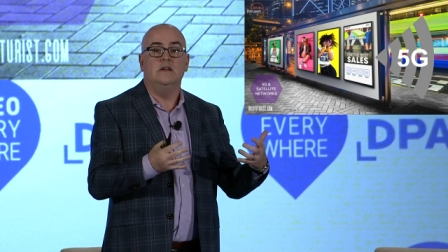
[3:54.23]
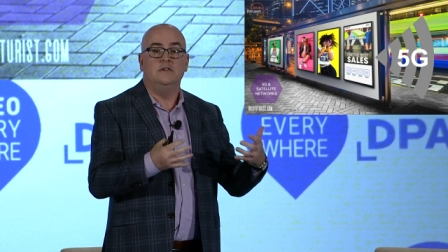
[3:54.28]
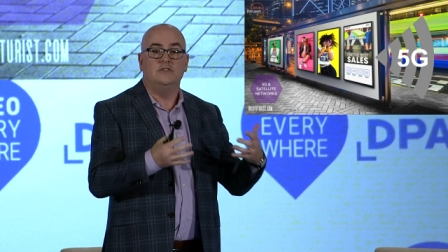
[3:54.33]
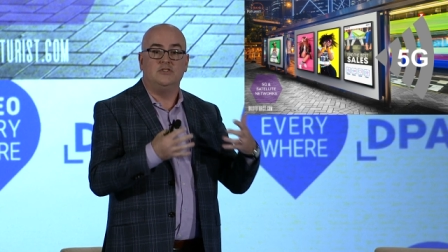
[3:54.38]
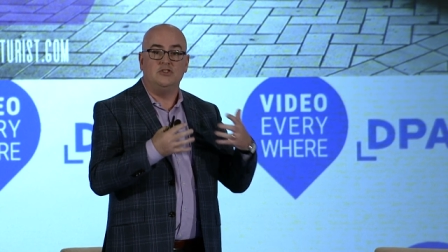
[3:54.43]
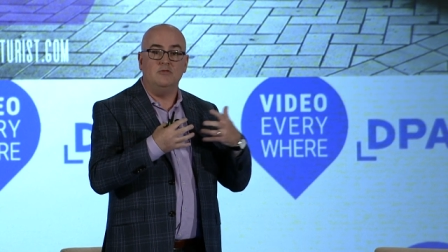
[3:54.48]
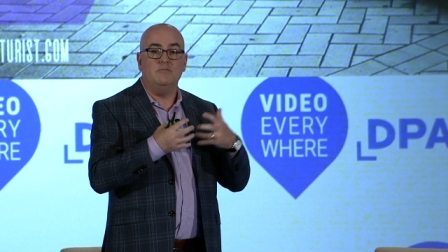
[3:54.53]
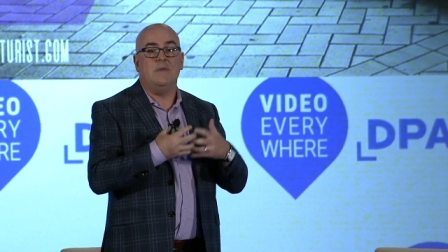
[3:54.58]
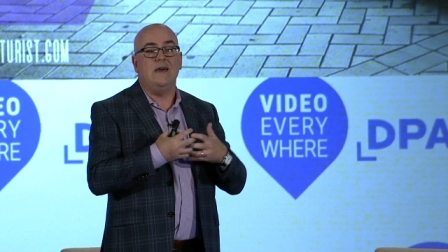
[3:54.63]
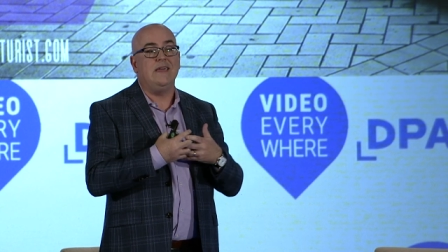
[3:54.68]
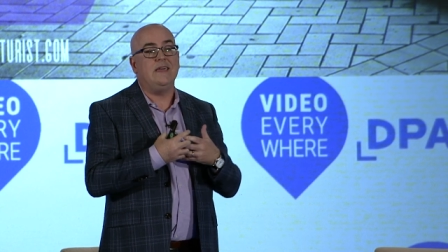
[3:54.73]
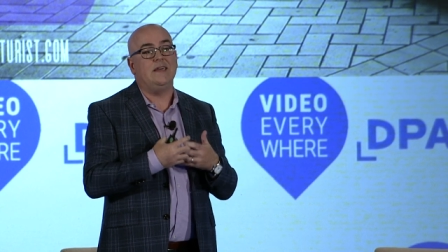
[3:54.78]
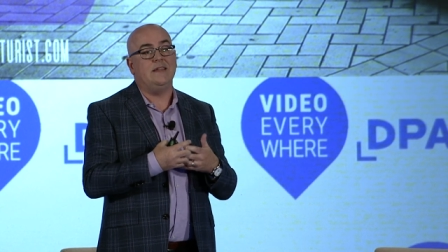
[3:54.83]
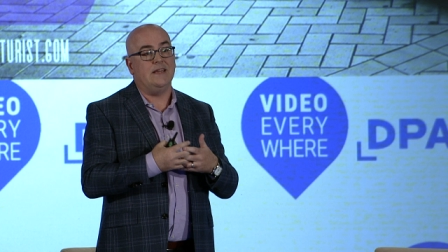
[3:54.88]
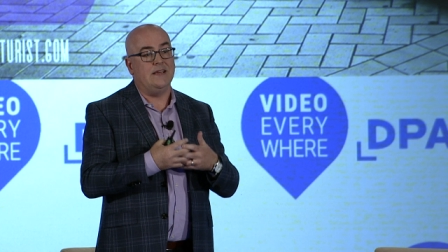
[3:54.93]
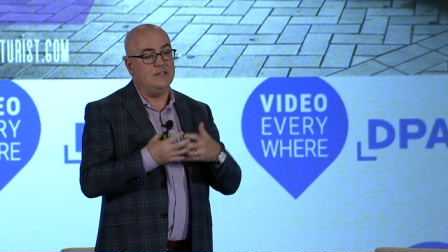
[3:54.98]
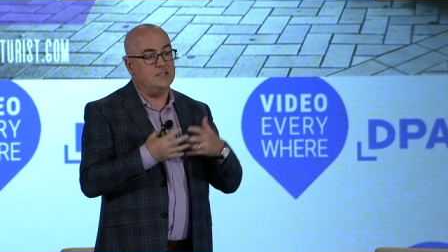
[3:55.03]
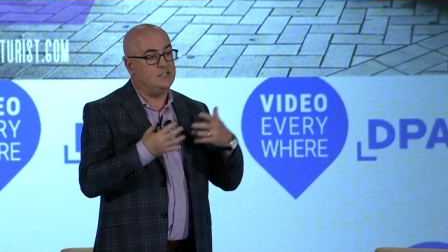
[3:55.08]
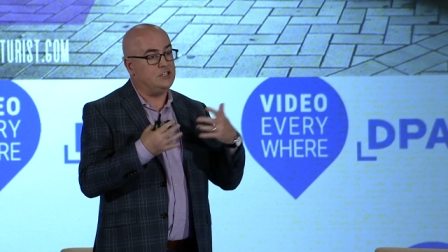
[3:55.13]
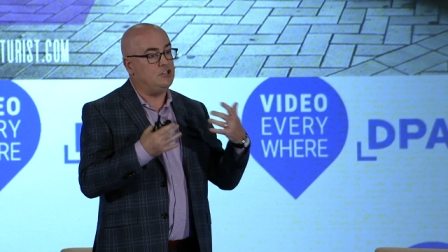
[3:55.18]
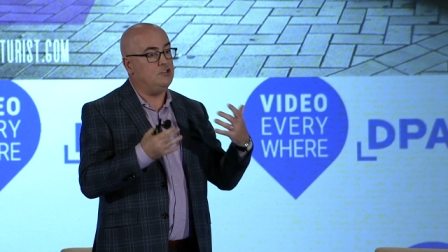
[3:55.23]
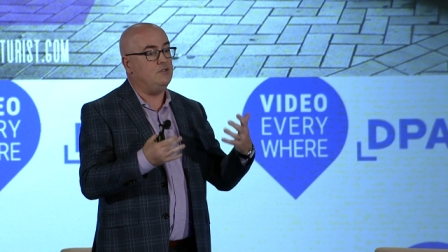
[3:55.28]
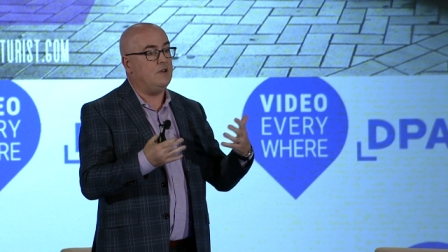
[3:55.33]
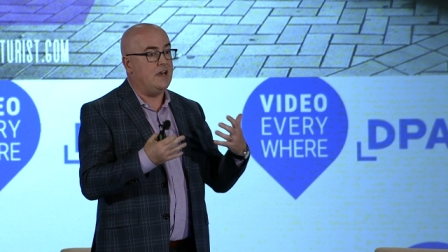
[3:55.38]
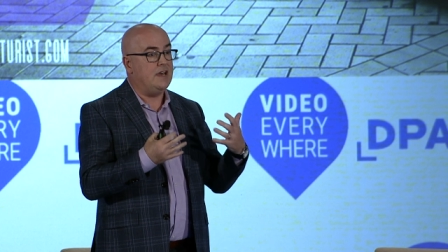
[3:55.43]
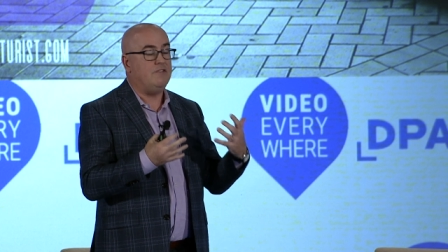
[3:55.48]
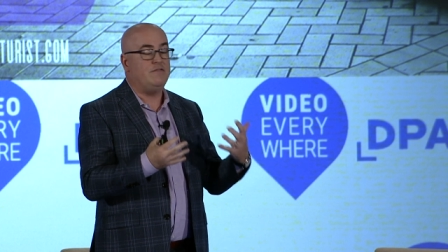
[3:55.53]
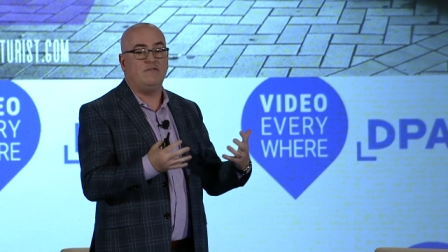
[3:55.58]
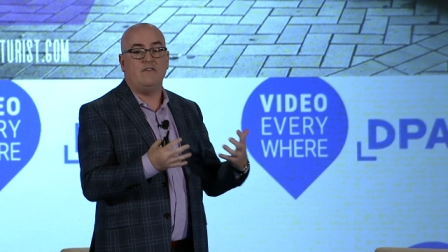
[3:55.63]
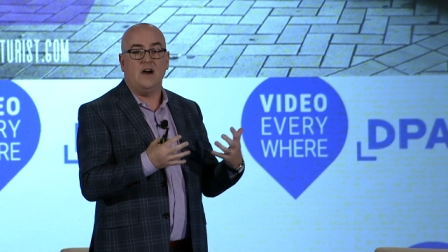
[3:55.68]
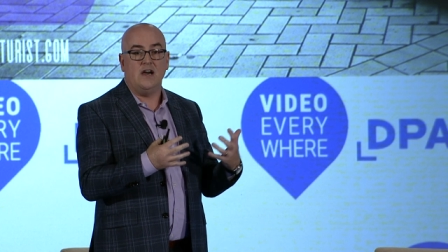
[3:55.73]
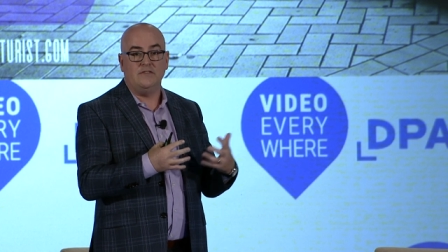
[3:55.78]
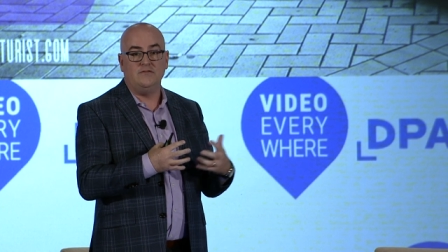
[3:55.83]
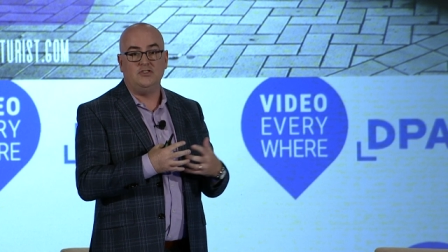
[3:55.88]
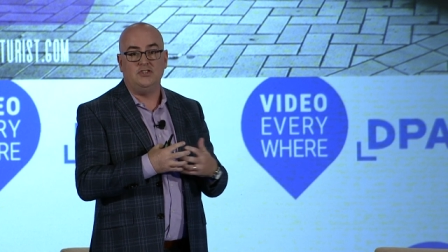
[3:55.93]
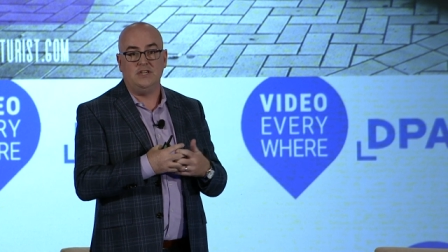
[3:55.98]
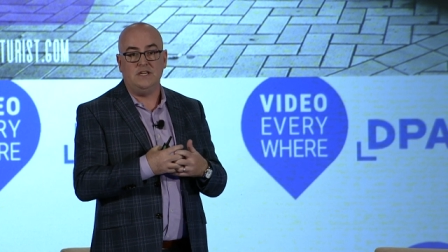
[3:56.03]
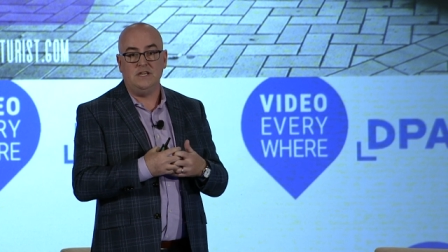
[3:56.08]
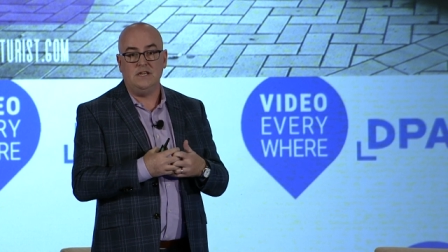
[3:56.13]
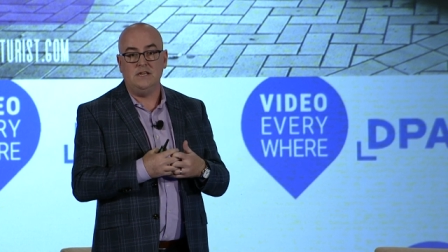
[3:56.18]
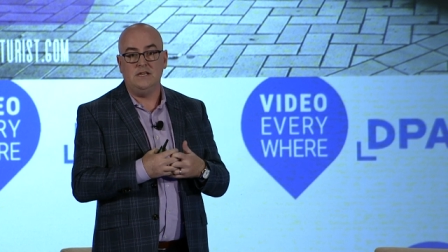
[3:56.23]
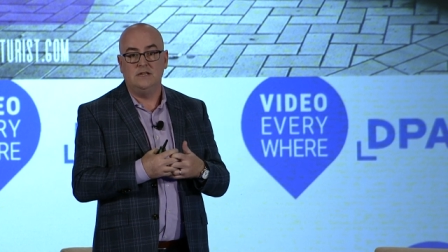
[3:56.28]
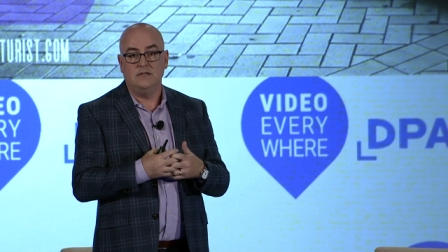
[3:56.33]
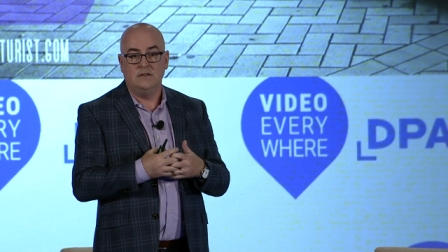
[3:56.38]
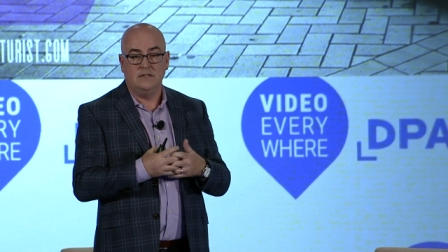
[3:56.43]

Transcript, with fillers: to make it into a 5G